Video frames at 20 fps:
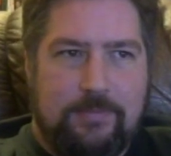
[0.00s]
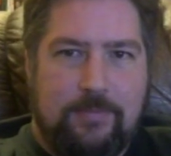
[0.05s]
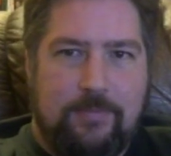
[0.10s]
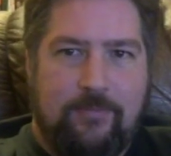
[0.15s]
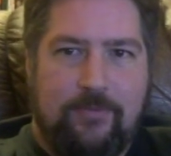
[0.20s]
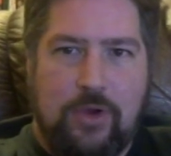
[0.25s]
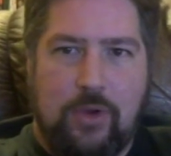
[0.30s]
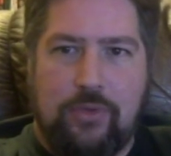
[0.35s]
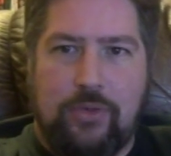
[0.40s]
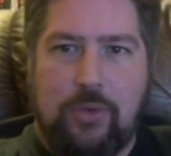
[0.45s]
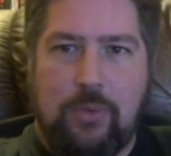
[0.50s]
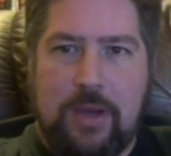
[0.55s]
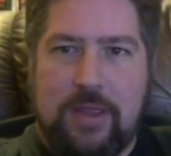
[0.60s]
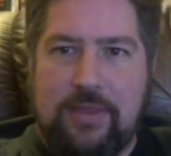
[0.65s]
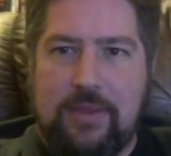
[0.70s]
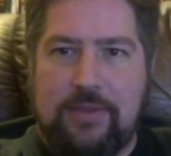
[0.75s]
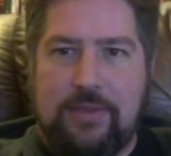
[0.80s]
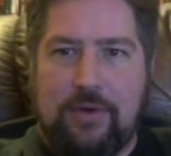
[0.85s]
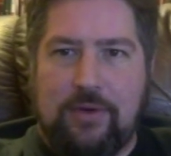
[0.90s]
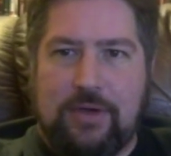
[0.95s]
vote the way
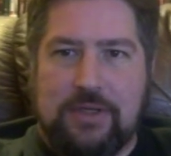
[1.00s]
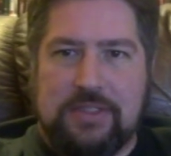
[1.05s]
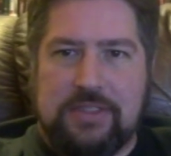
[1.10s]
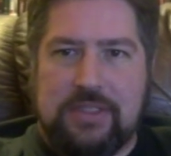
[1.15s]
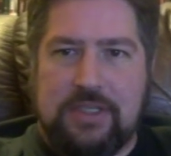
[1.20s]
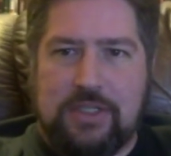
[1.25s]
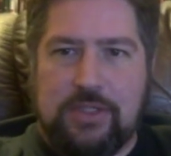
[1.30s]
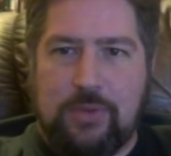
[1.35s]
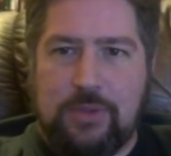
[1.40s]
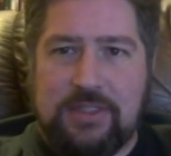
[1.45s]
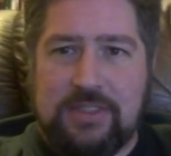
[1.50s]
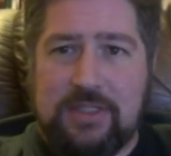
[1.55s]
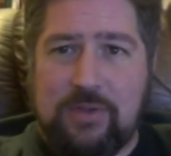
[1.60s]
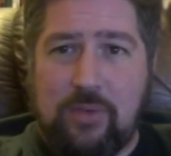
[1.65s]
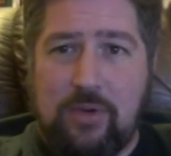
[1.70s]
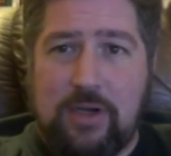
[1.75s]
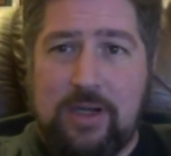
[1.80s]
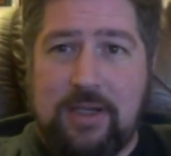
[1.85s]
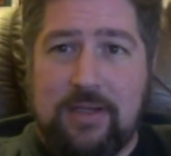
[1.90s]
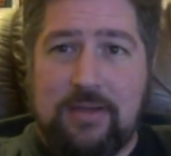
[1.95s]
that their constituency
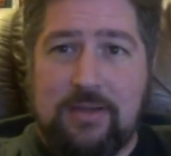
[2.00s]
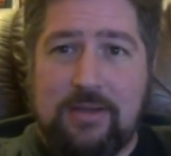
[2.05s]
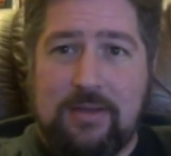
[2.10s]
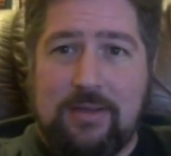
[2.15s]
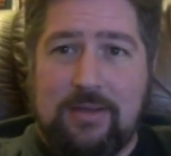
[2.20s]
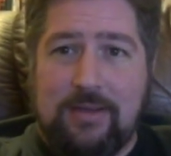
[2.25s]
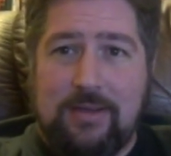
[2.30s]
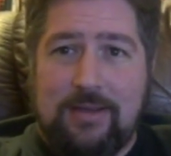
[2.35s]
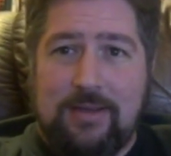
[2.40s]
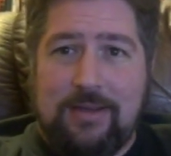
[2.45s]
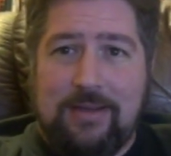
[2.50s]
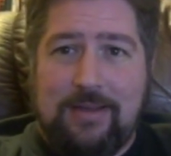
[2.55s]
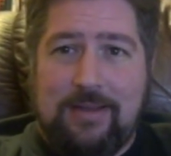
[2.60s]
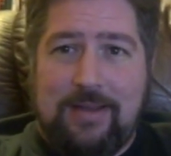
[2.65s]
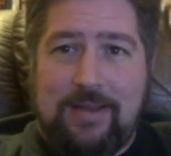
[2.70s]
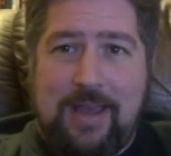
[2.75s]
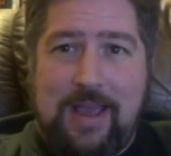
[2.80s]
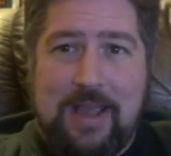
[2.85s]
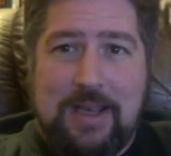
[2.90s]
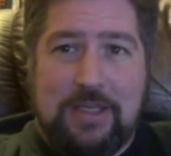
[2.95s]
wanted,
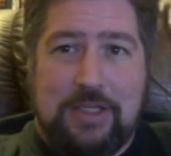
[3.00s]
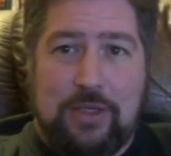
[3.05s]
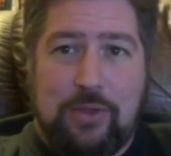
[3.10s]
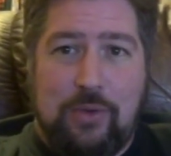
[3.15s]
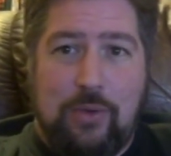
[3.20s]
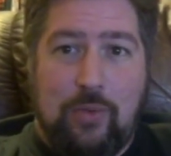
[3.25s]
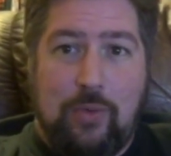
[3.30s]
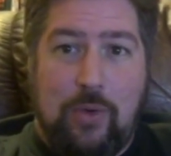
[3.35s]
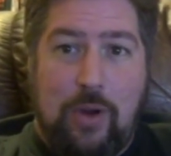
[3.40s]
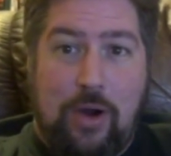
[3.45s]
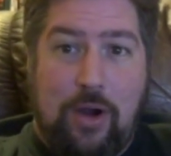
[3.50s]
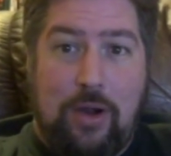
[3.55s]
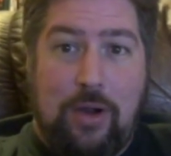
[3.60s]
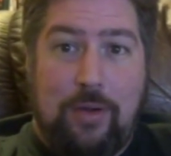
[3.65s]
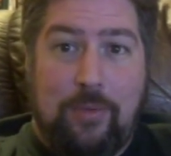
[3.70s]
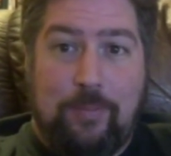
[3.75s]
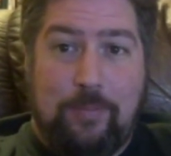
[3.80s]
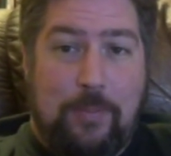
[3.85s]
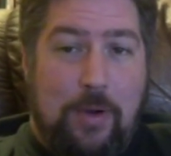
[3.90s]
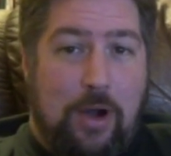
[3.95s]
and you
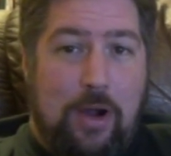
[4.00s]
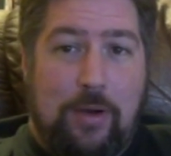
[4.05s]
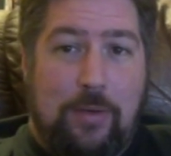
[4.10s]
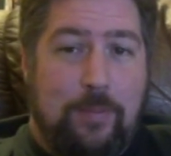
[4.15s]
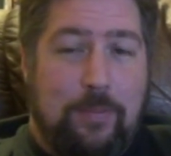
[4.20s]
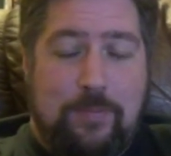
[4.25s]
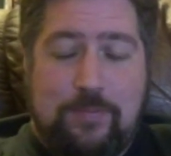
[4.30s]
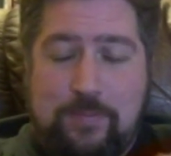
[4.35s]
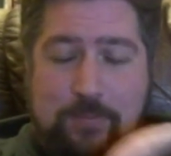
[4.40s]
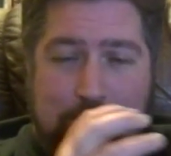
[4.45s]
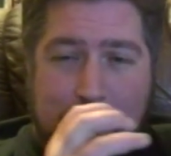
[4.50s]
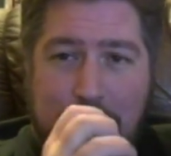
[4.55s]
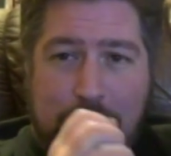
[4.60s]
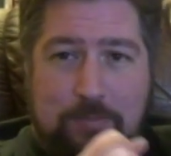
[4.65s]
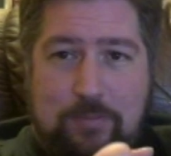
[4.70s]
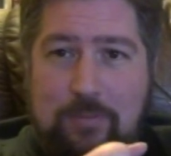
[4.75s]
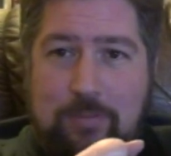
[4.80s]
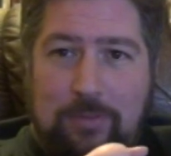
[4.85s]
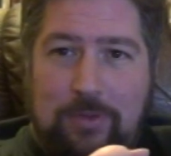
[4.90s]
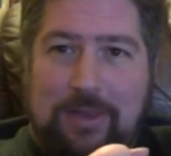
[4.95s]
are are
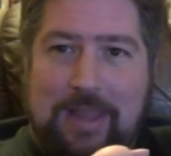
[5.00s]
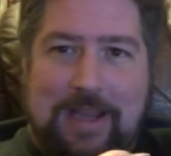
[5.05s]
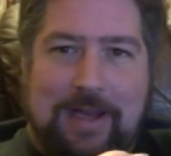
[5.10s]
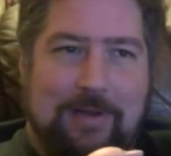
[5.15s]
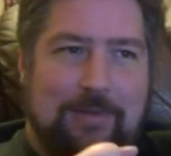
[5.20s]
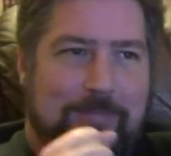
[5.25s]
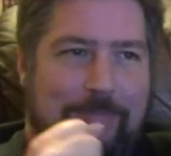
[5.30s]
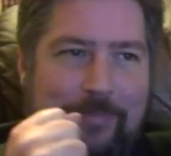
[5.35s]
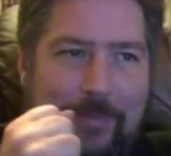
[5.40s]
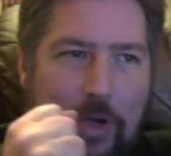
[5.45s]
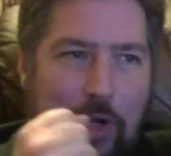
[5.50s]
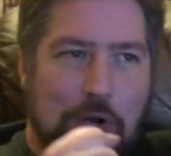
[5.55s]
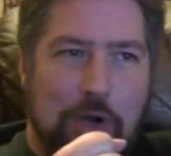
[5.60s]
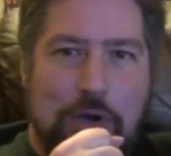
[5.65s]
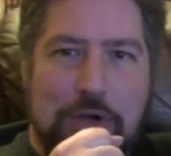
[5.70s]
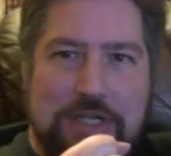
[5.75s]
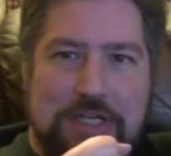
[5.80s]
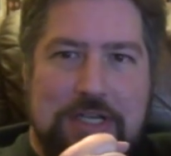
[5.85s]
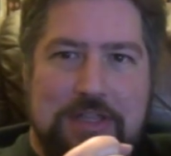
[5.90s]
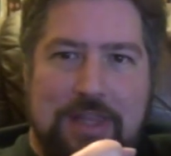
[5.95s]
like
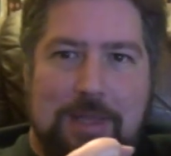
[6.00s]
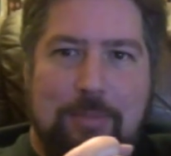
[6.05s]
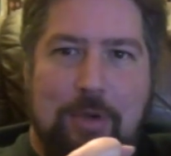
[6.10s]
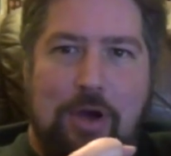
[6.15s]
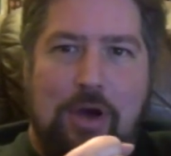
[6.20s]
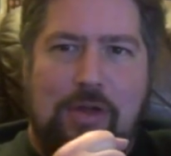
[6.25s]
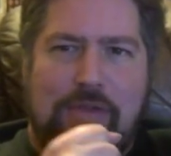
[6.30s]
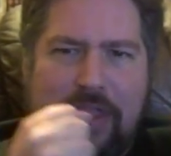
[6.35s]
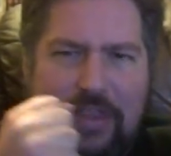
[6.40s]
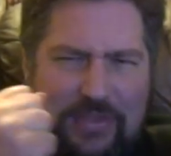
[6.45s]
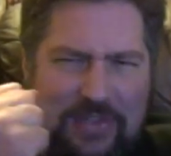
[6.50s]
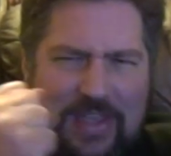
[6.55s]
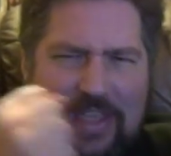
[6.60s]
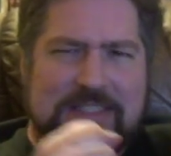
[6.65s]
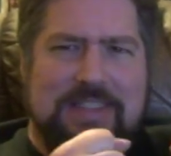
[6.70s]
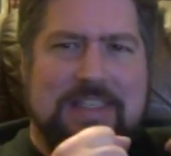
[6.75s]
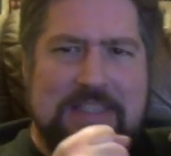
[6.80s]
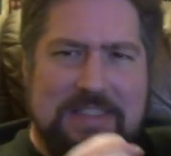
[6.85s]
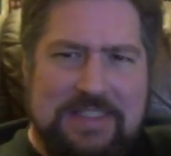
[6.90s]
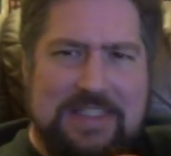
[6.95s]
urging them all that
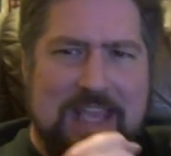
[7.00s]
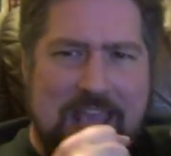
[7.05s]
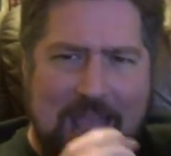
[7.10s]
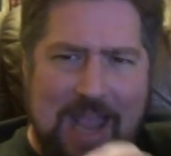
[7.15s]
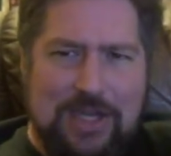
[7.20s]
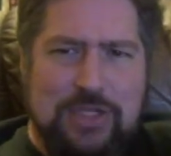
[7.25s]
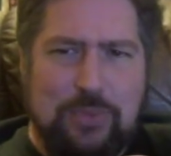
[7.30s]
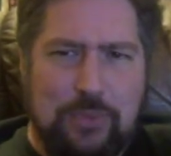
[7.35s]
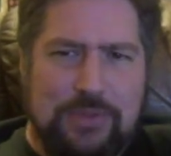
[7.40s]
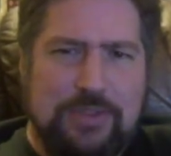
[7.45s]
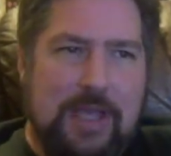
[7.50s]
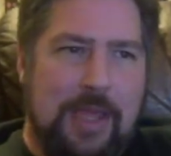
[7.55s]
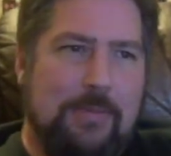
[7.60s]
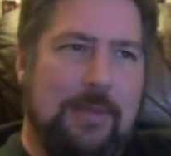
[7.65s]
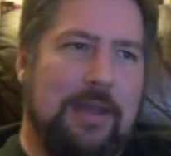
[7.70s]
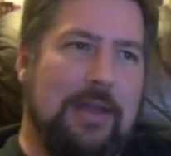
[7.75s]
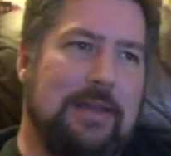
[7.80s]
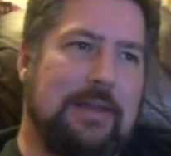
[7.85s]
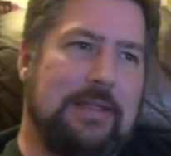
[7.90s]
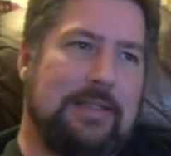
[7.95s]
this is the actual time
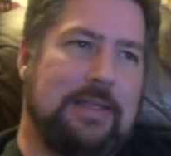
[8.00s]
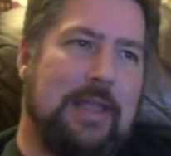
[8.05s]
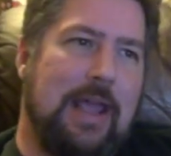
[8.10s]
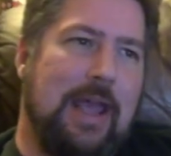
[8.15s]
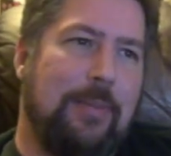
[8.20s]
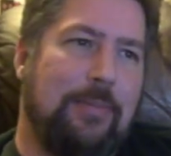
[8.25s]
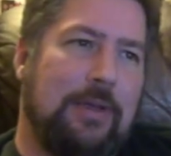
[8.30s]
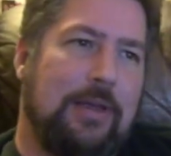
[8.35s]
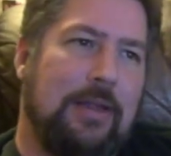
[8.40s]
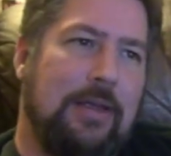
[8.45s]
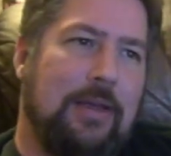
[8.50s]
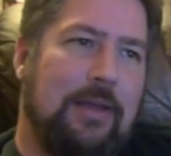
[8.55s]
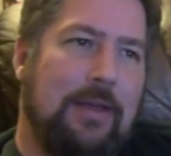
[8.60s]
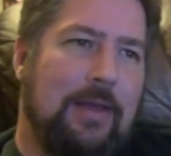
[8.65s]
that it needs to happen.